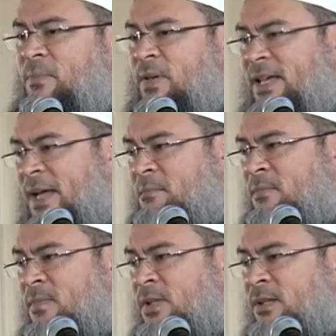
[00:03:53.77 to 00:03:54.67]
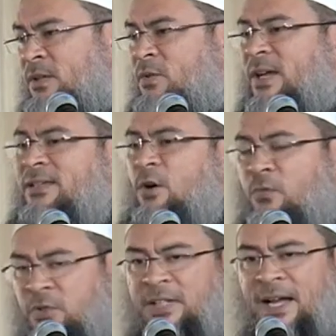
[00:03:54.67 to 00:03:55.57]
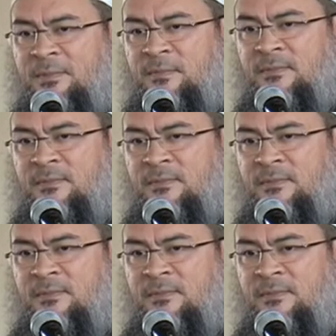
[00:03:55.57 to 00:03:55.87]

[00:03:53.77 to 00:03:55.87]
p.m., you get overtime.